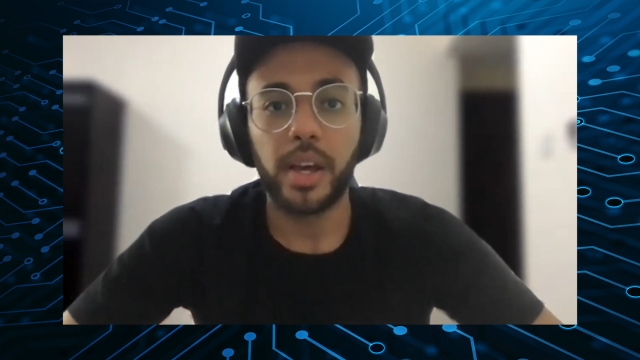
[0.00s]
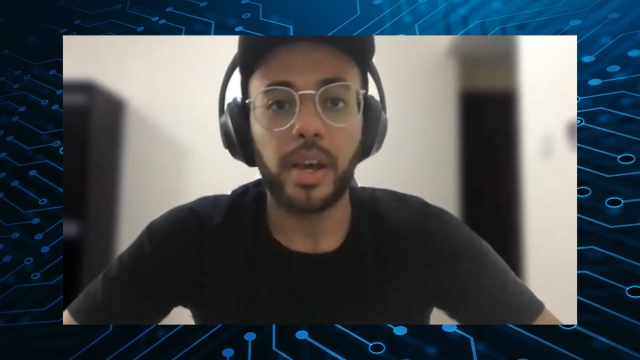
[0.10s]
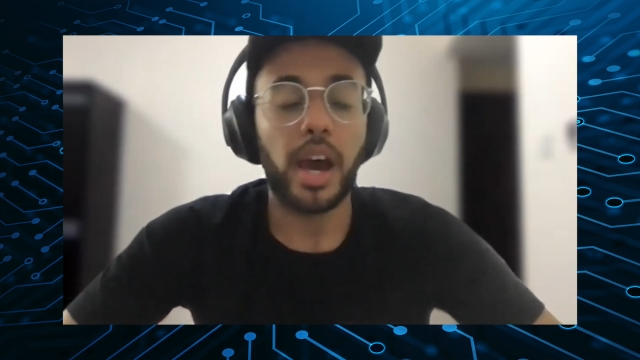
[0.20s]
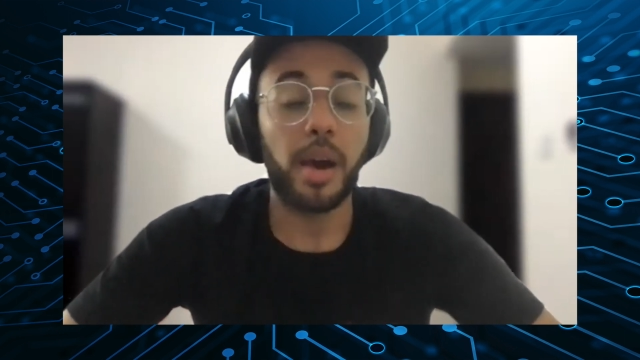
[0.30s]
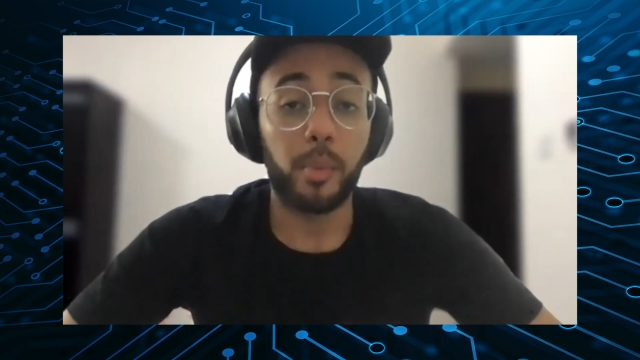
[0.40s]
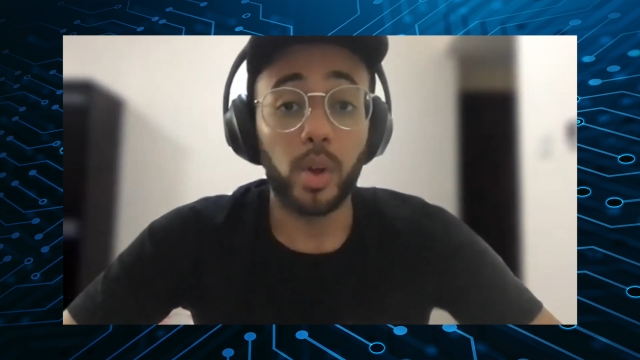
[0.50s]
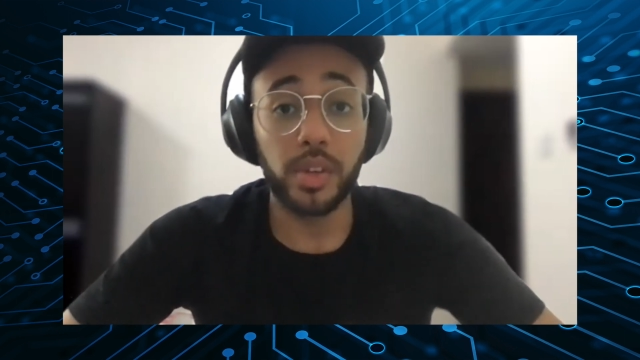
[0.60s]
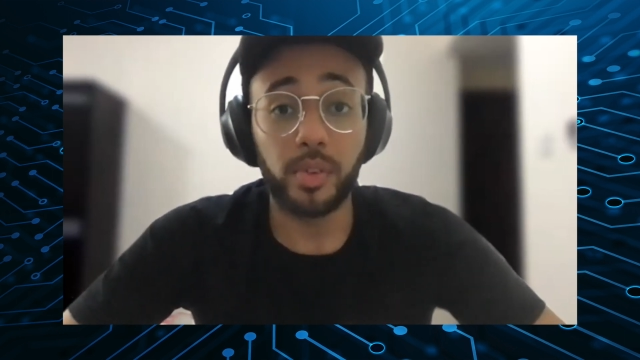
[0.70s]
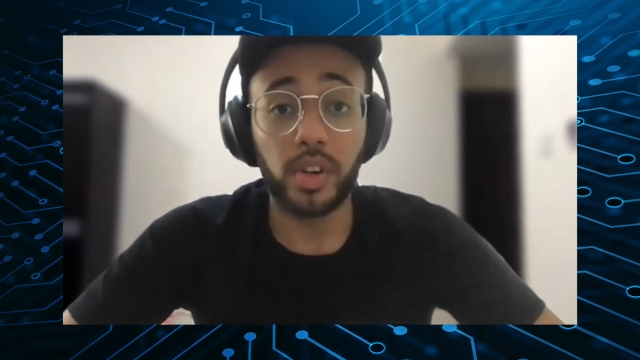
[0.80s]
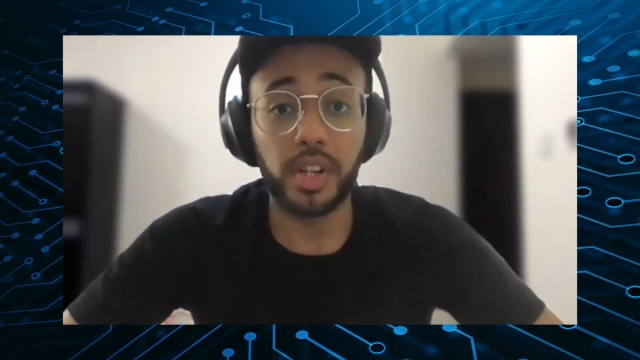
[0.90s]
I'm only
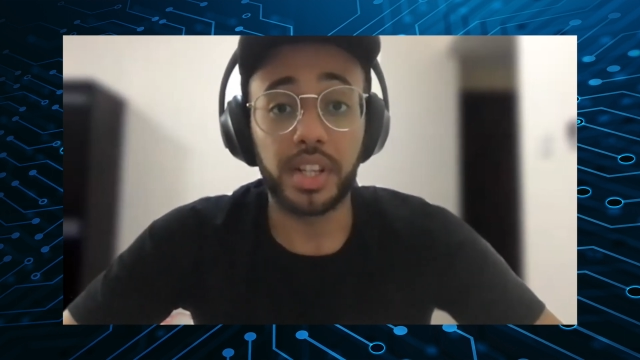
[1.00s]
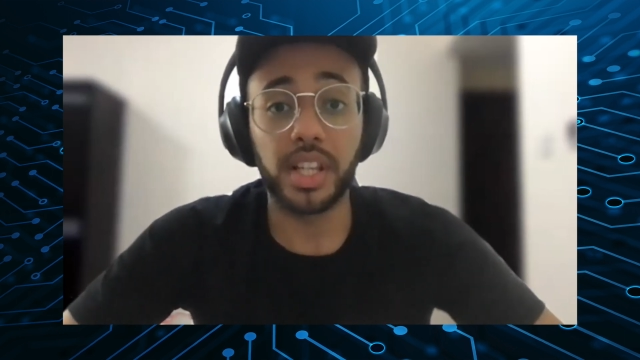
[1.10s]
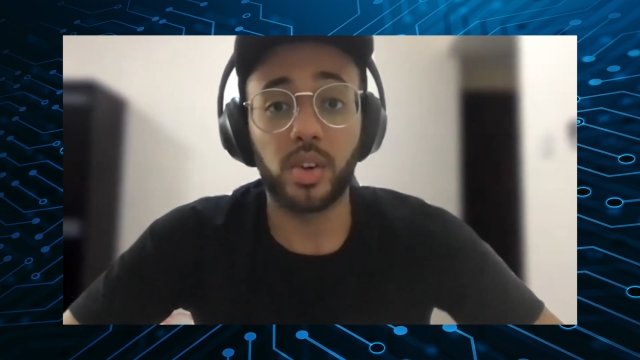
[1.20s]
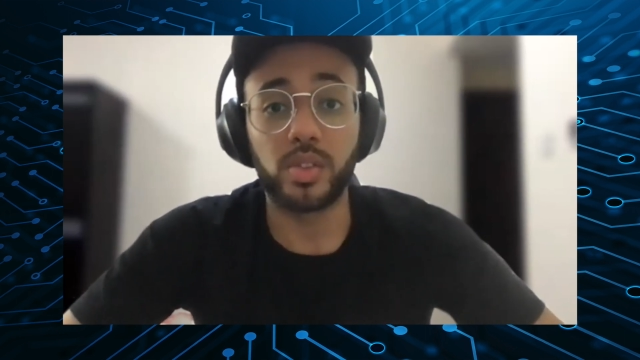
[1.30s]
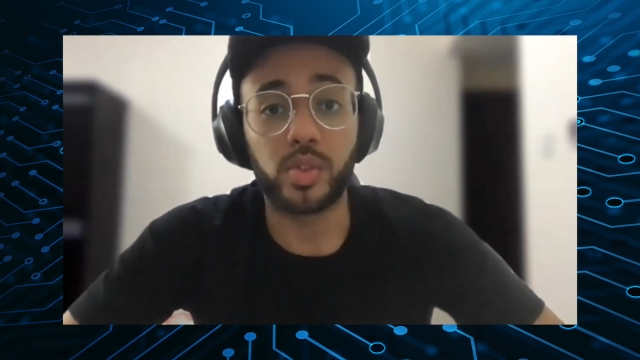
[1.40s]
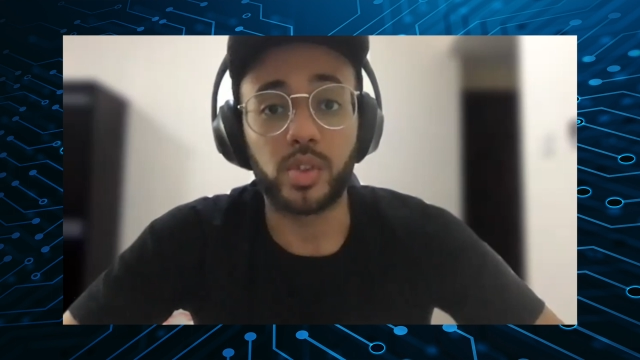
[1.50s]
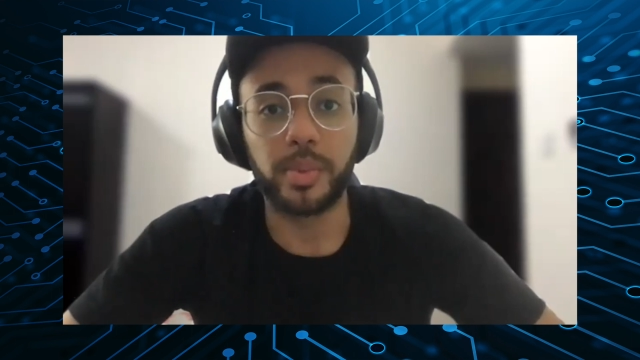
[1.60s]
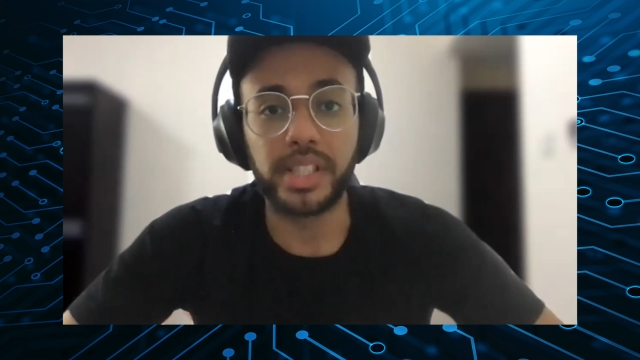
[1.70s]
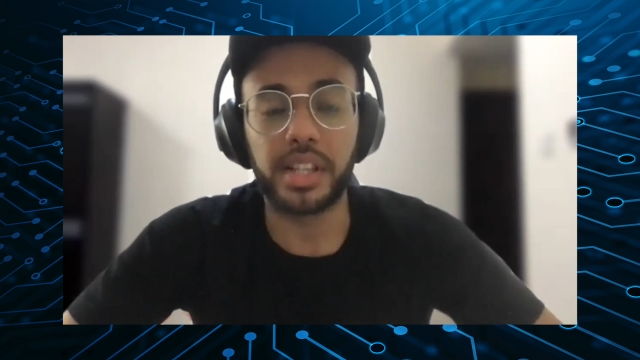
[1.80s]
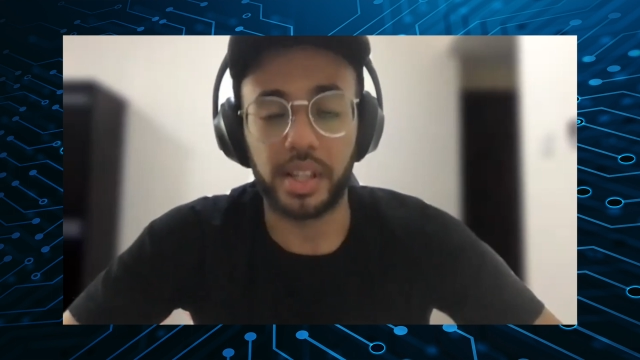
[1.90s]
focusing on
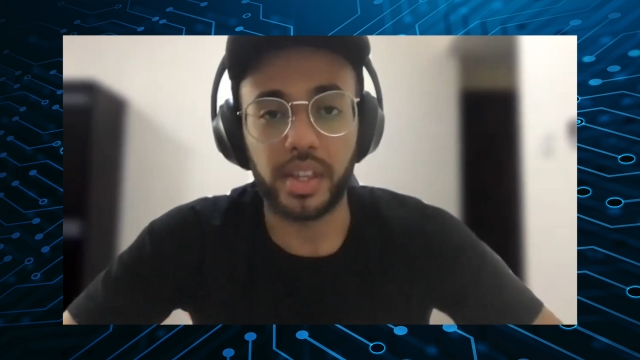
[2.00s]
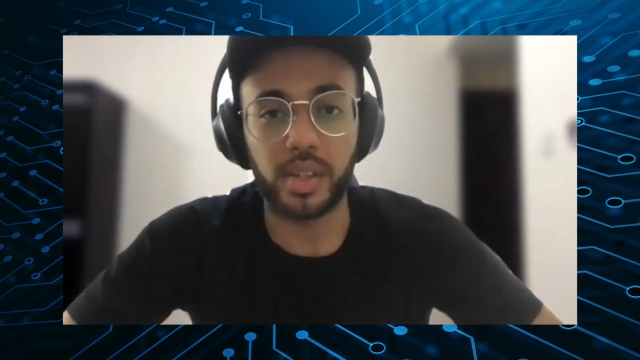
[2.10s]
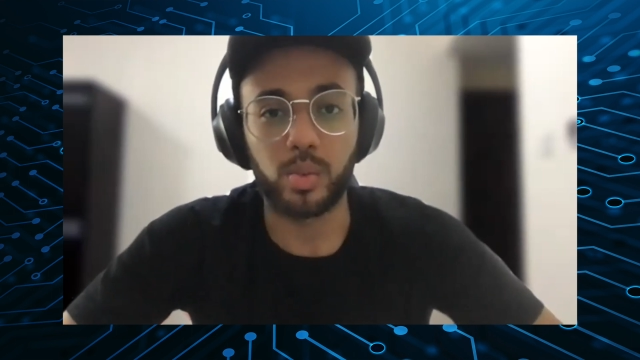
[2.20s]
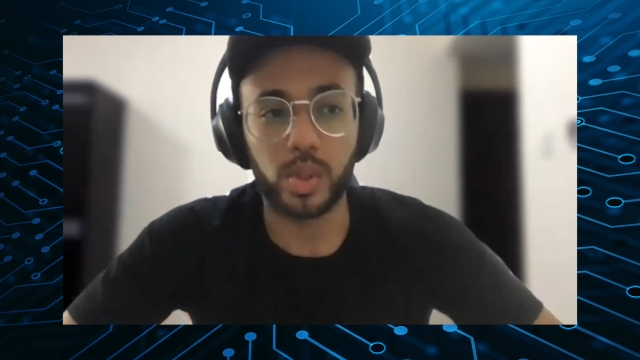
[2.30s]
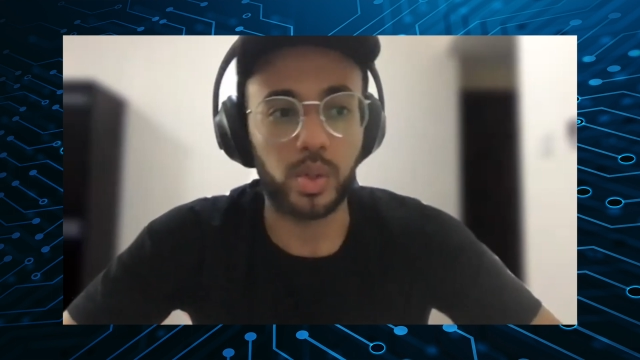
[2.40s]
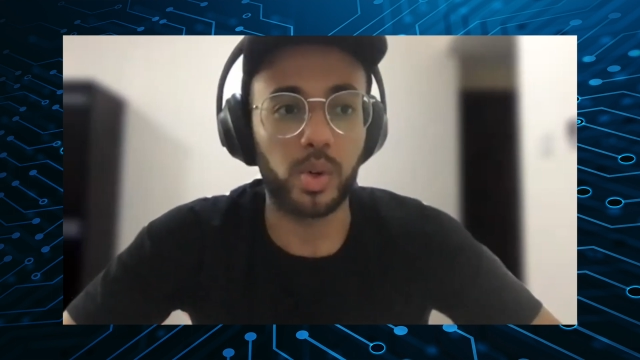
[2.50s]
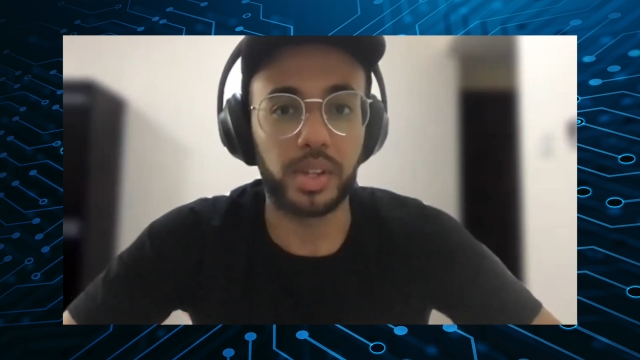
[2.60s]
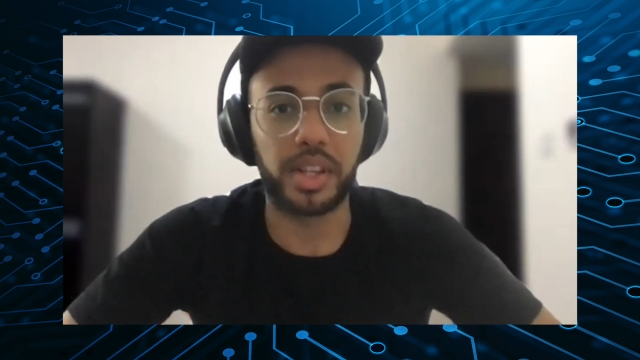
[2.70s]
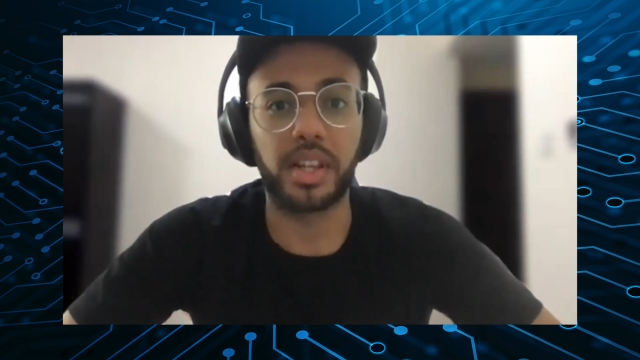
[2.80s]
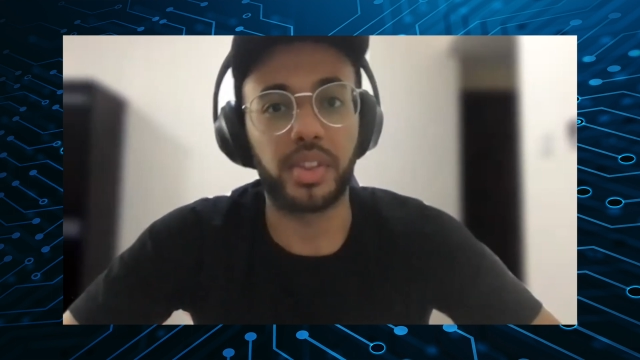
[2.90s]
vulnerabilities that would
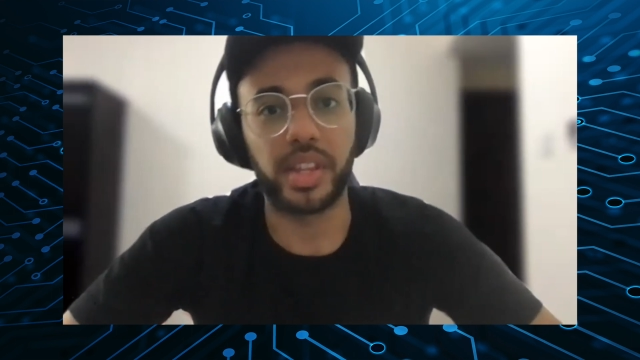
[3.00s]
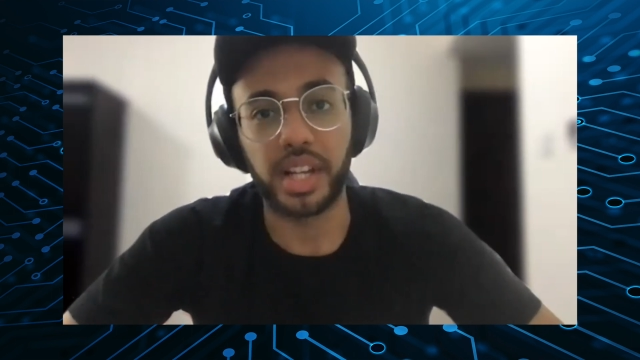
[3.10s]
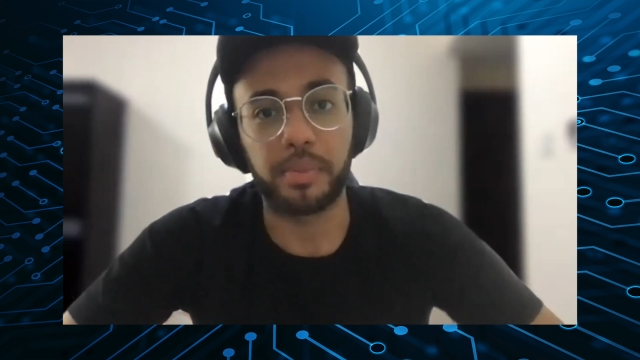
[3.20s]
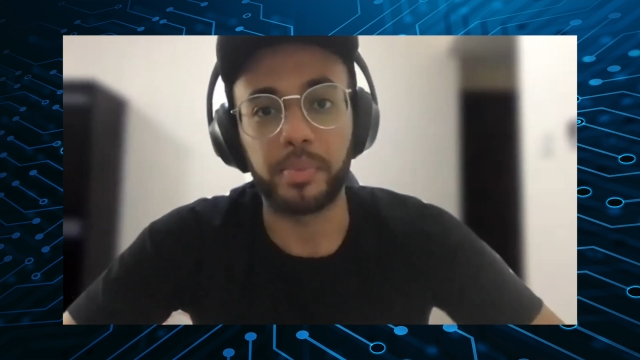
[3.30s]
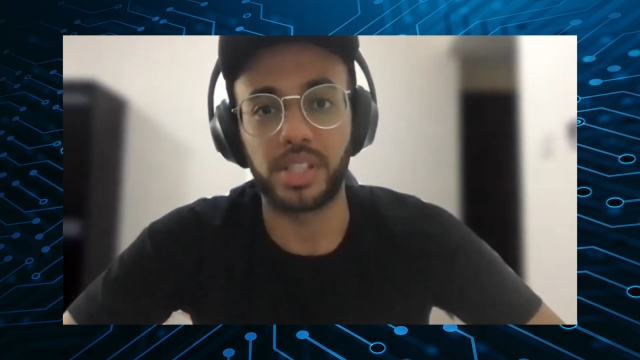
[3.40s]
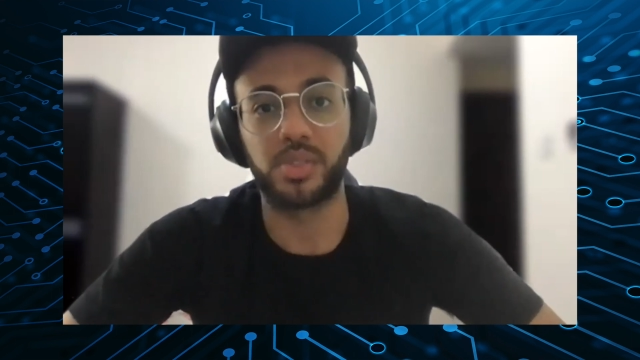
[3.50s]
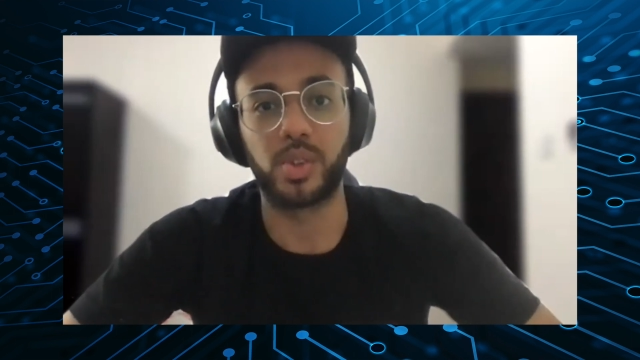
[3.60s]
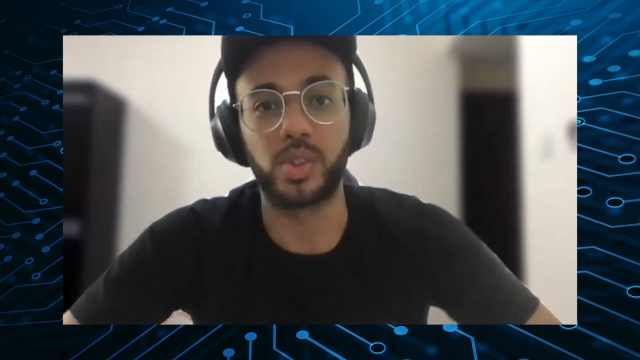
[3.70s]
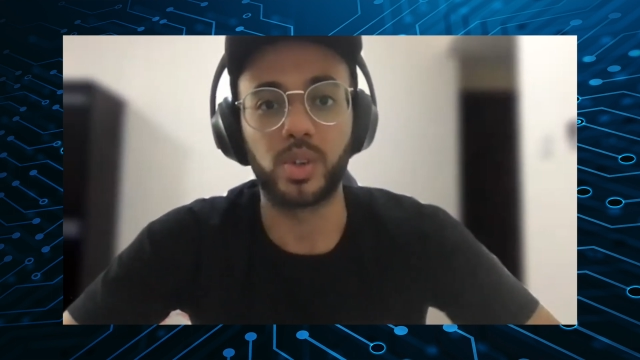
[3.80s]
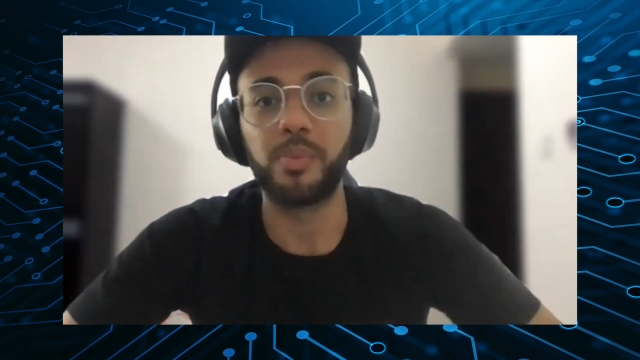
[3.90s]
cause the next breach for
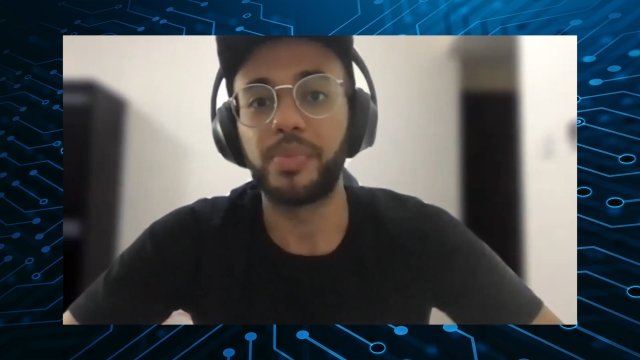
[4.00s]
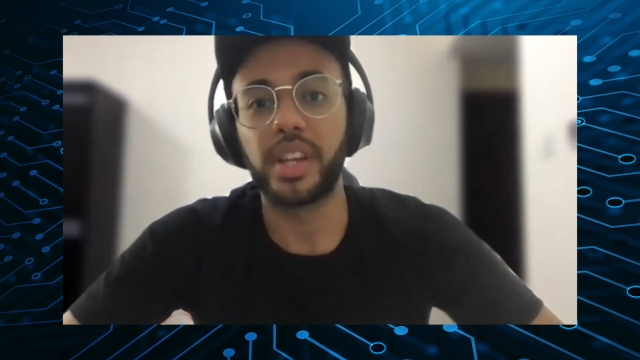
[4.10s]
you.